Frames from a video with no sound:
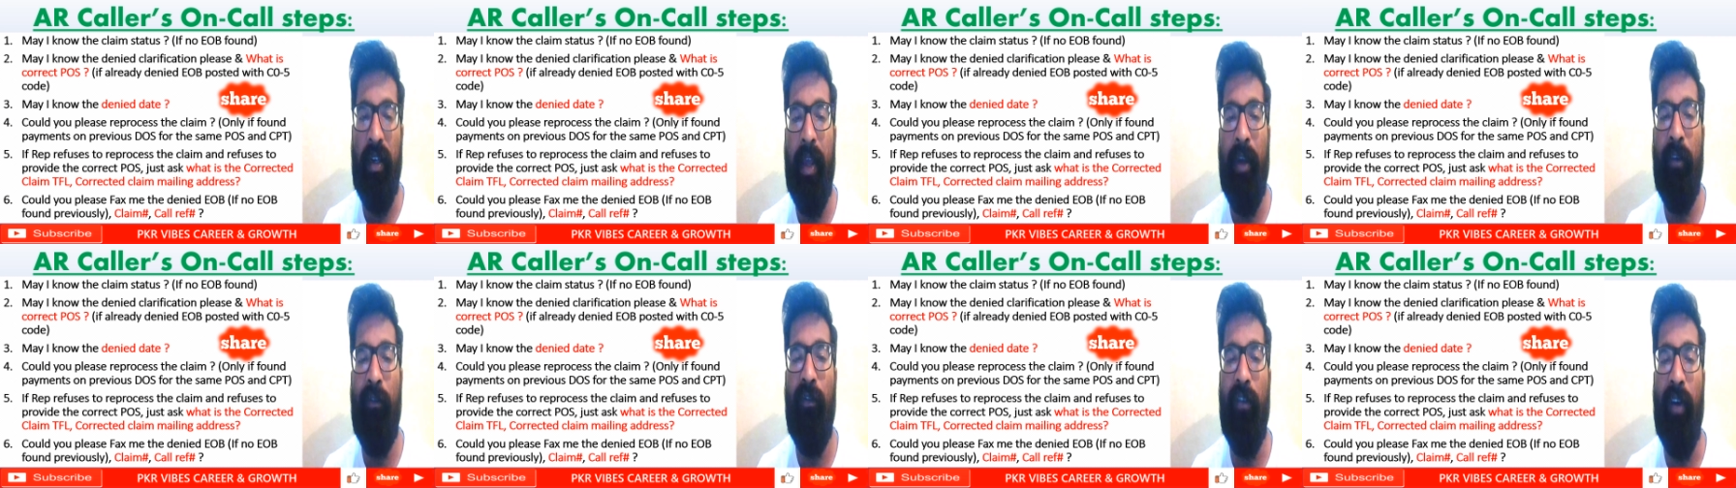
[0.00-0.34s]

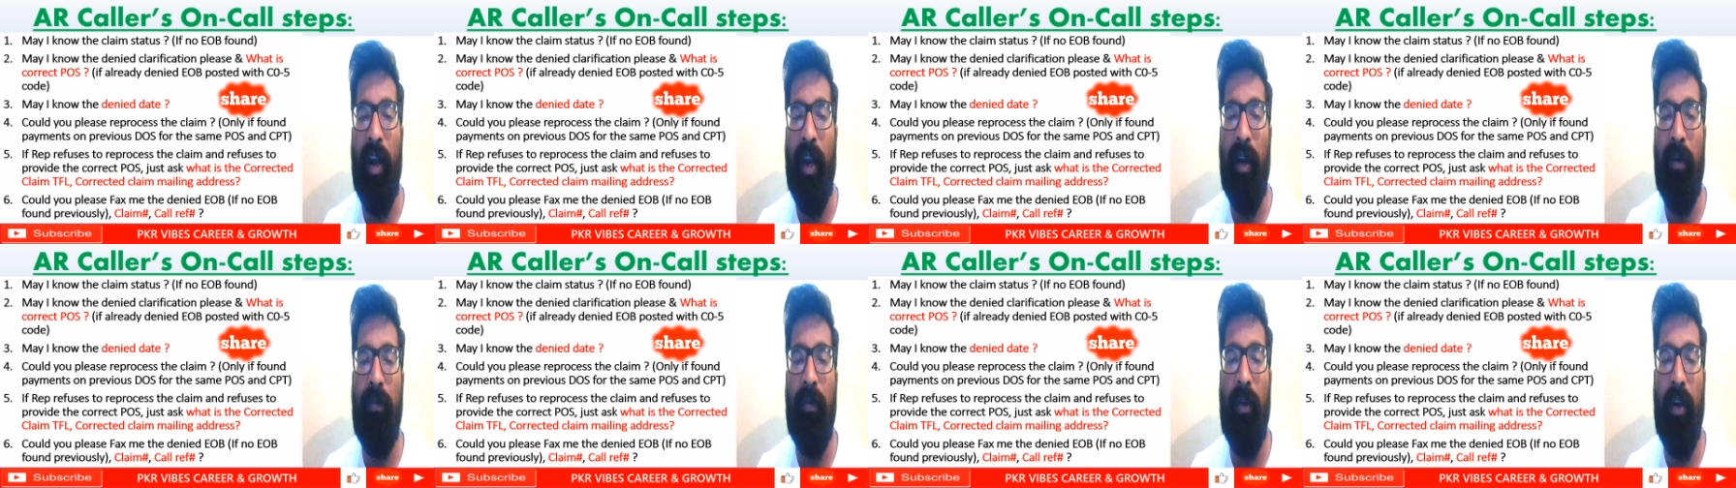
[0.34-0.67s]
if
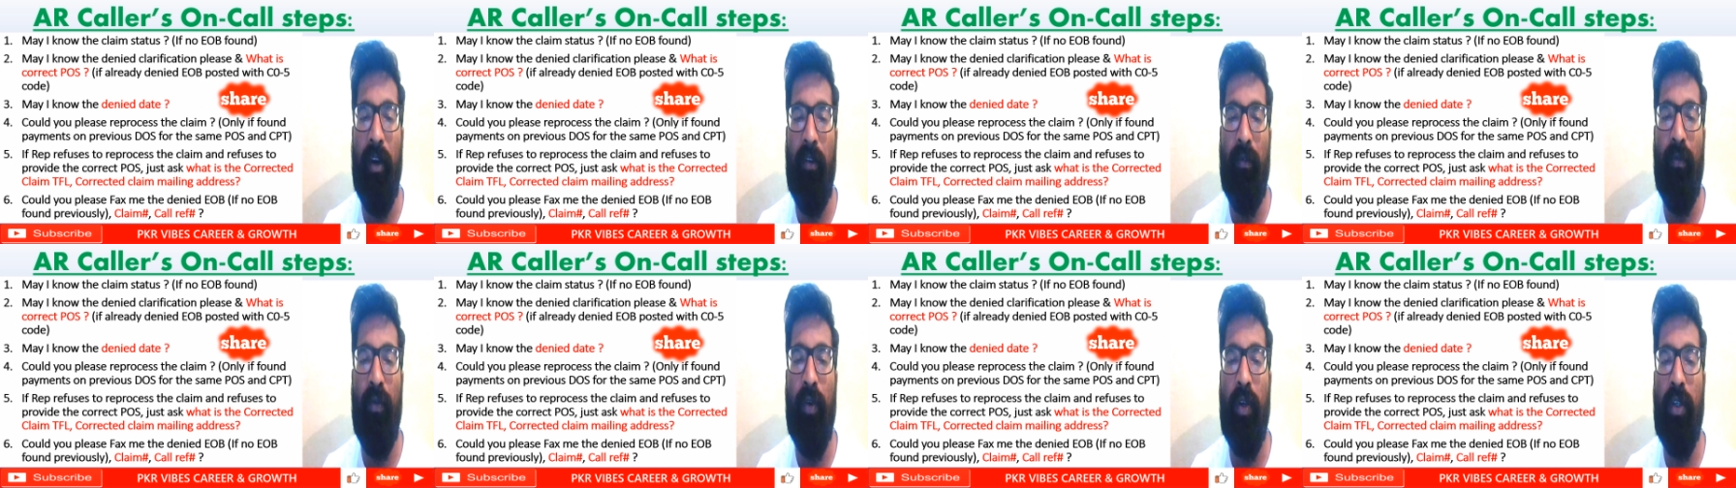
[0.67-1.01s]
rep
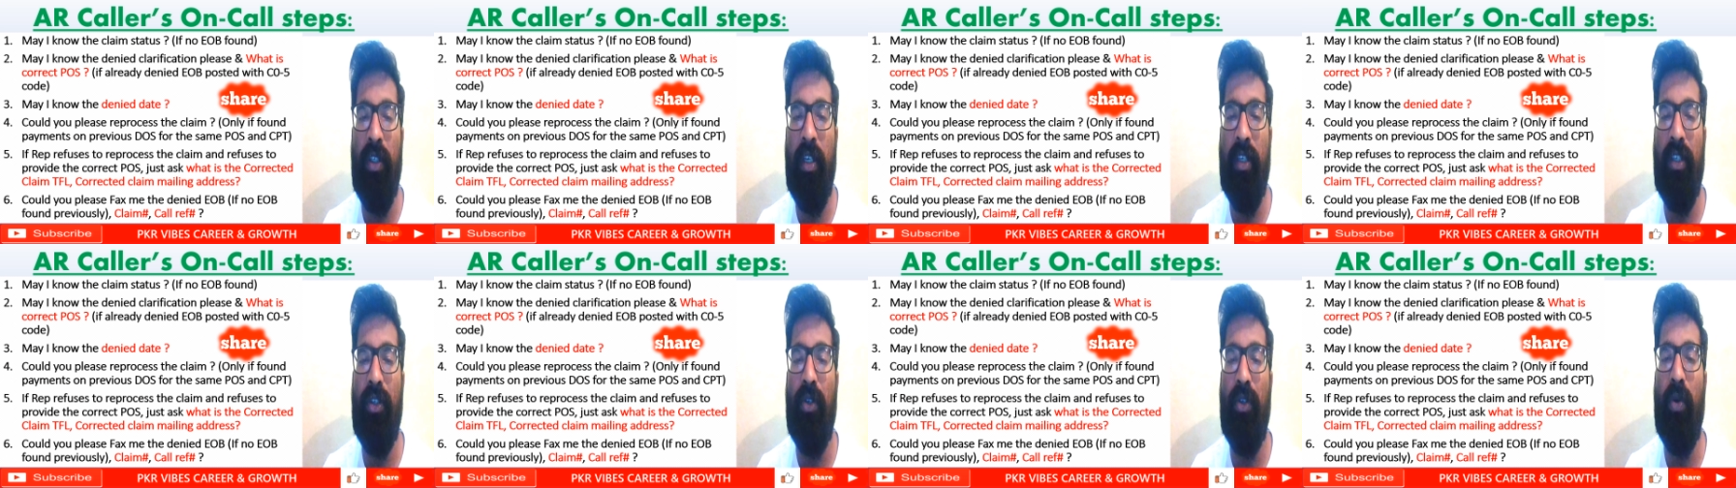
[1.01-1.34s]

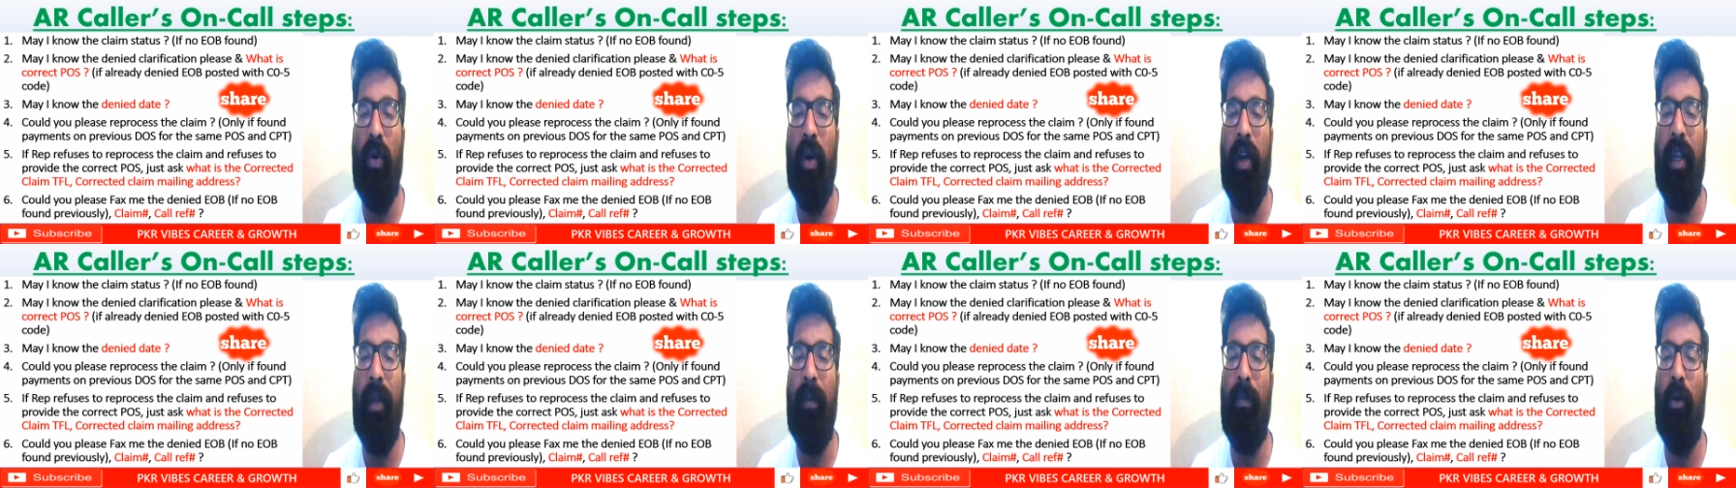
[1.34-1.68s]
refuses to
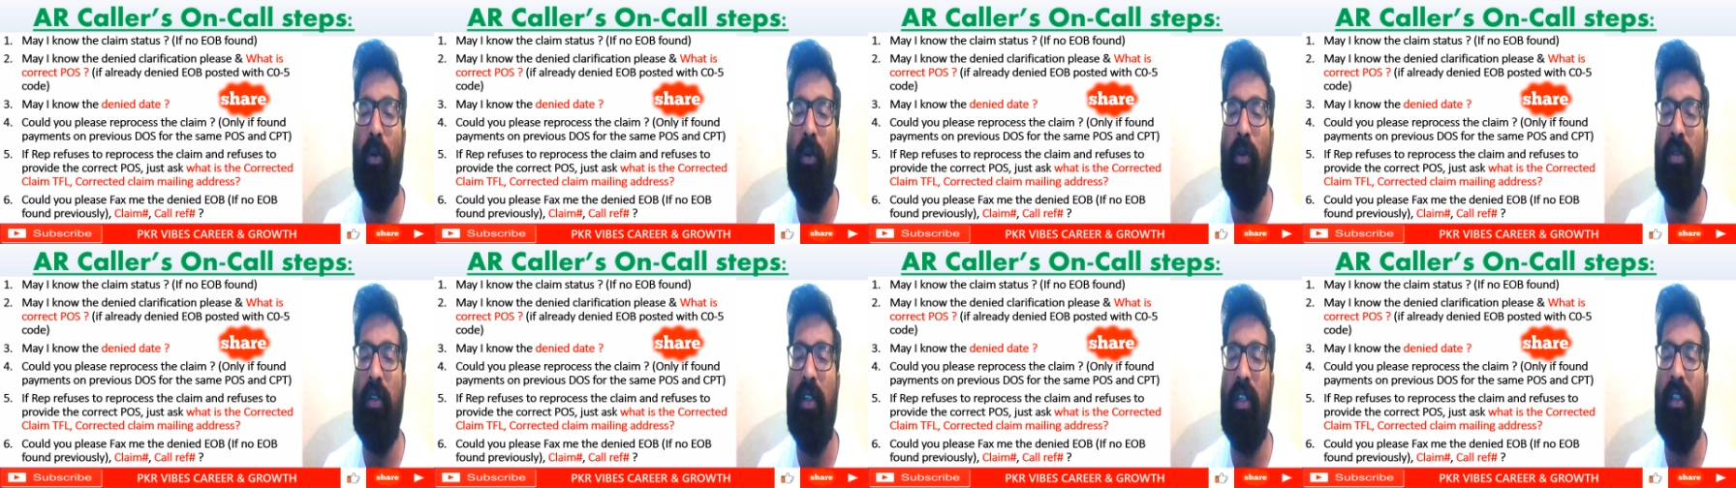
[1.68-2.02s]

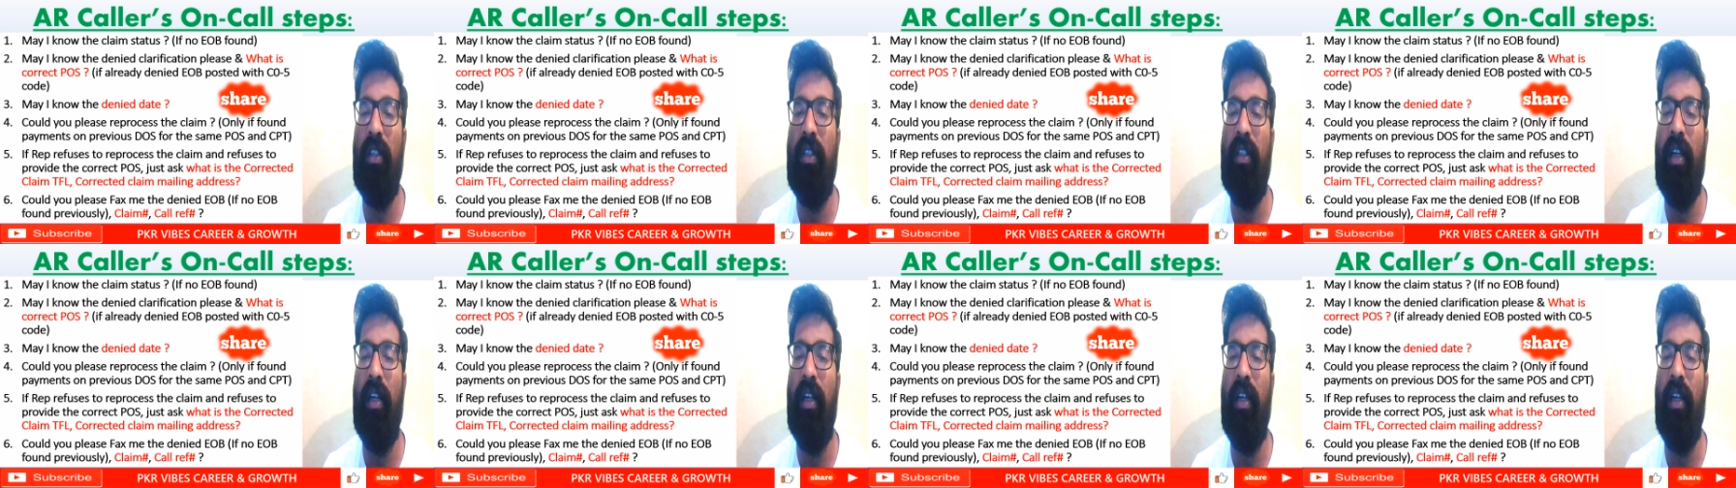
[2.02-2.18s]
reprocess